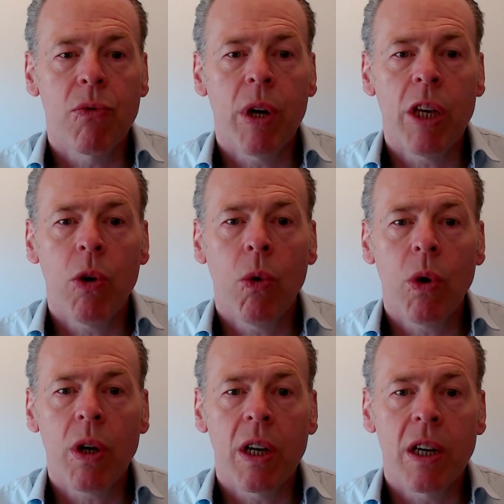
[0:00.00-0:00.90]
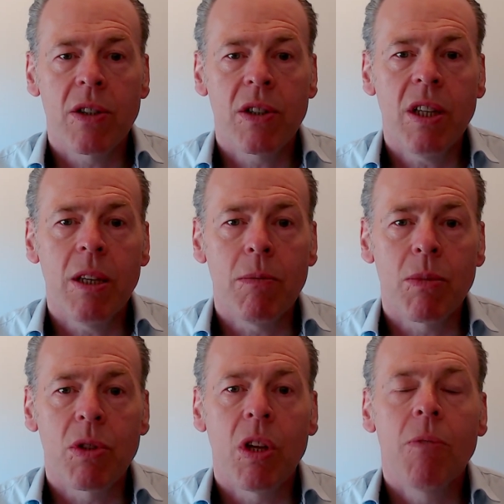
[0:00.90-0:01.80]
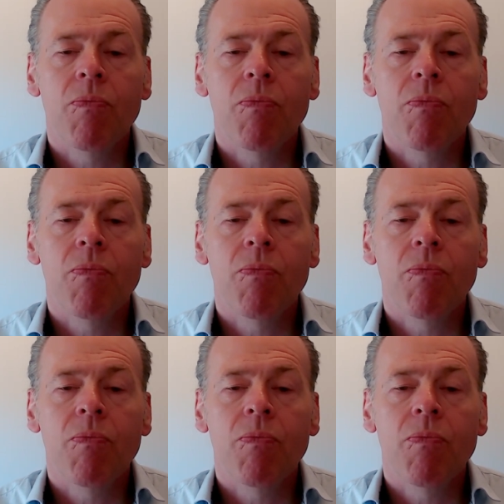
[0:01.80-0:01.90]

where you organize teams